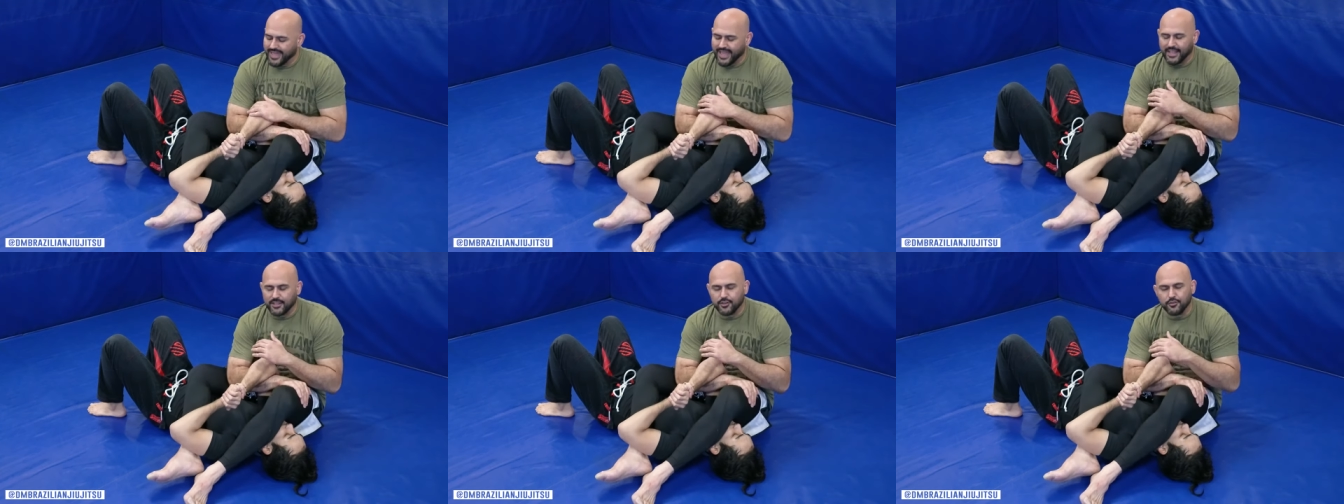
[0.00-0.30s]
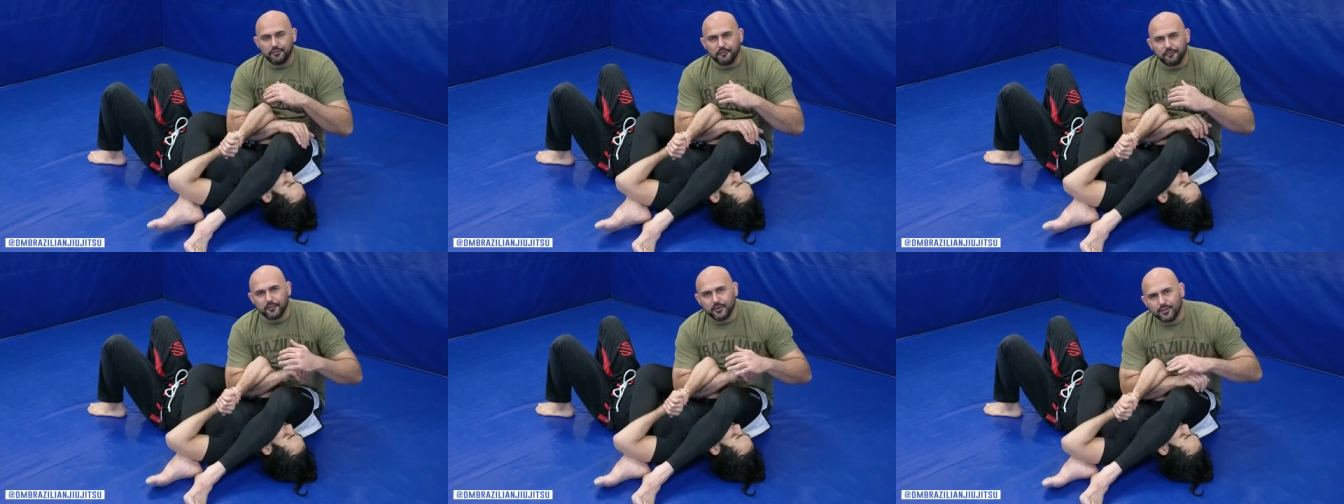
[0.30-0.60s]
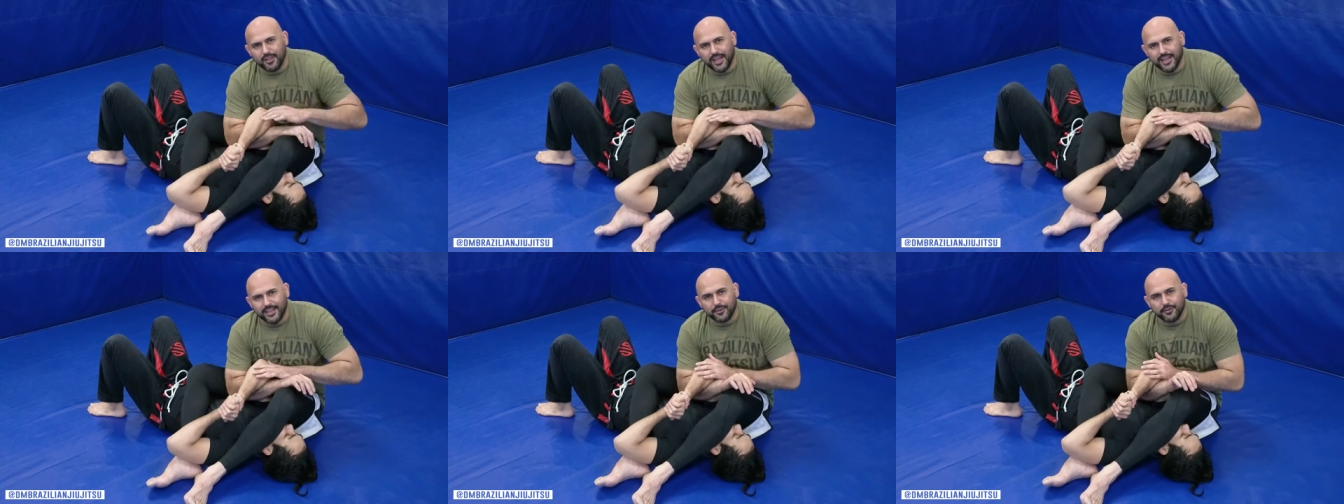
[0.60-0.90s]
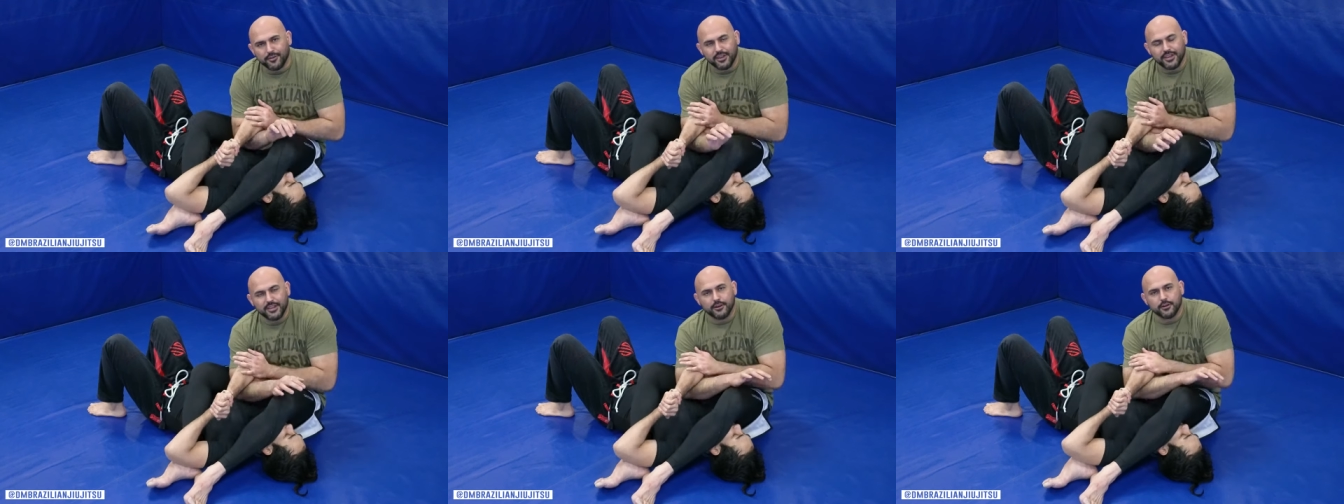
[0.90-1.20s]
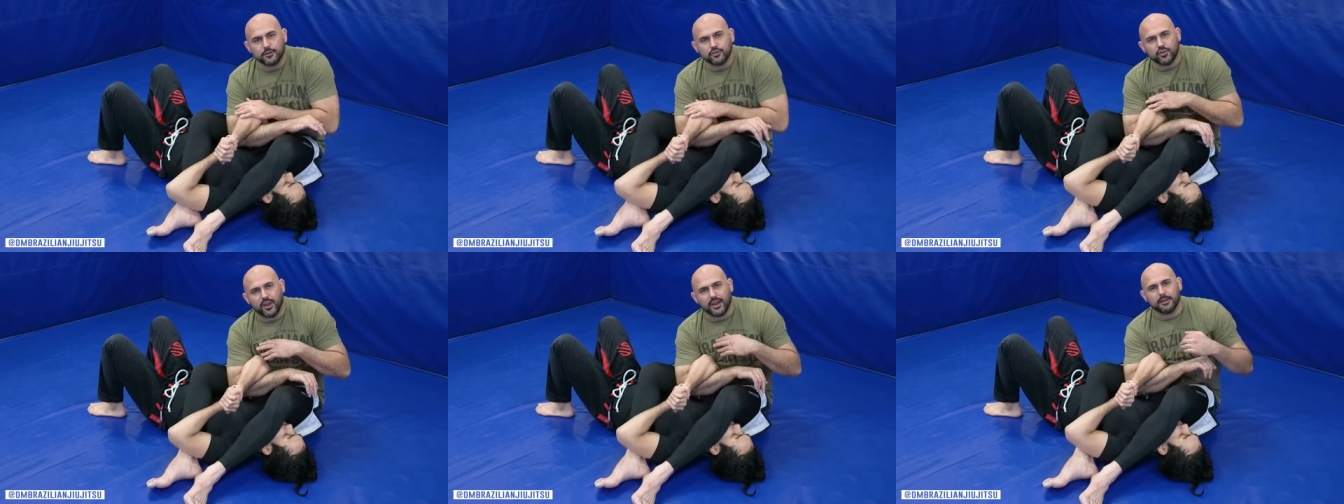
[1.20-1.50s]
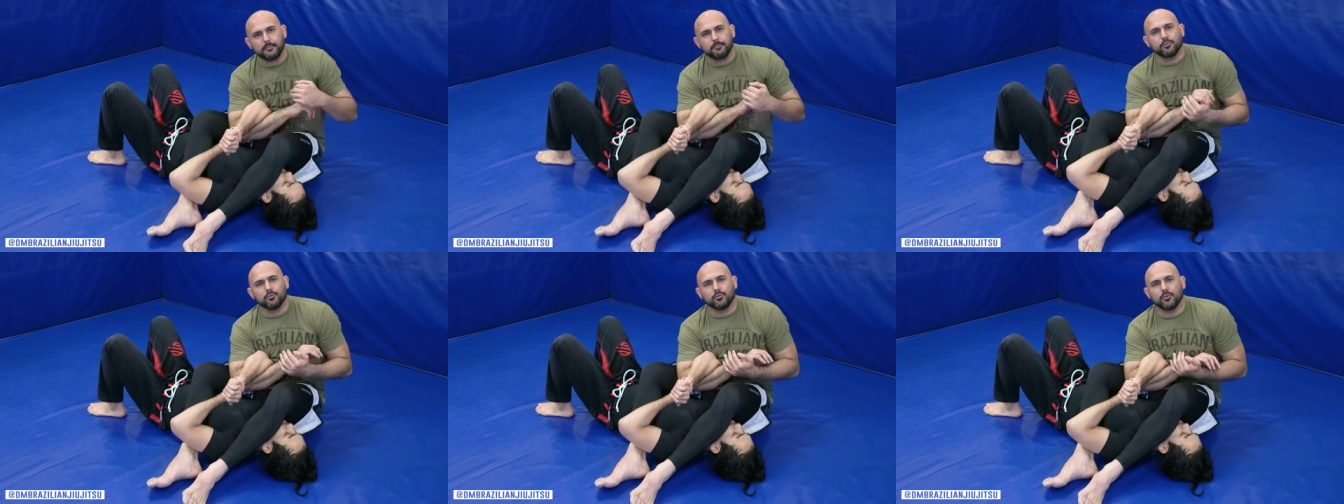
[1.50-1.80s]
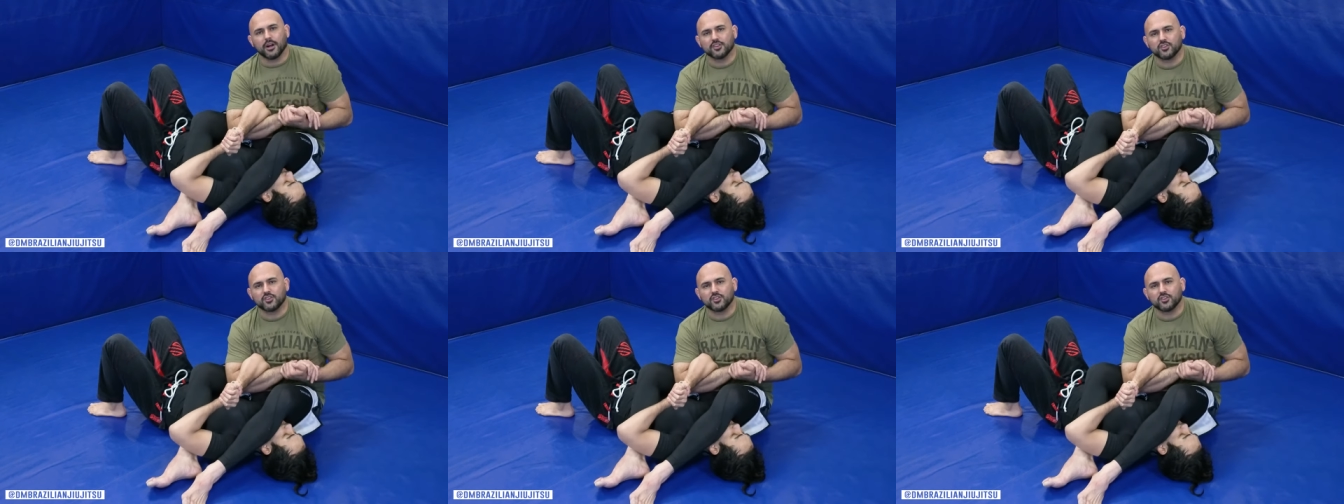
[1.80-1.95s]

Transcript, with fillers: and you feel like you're here trying to pull,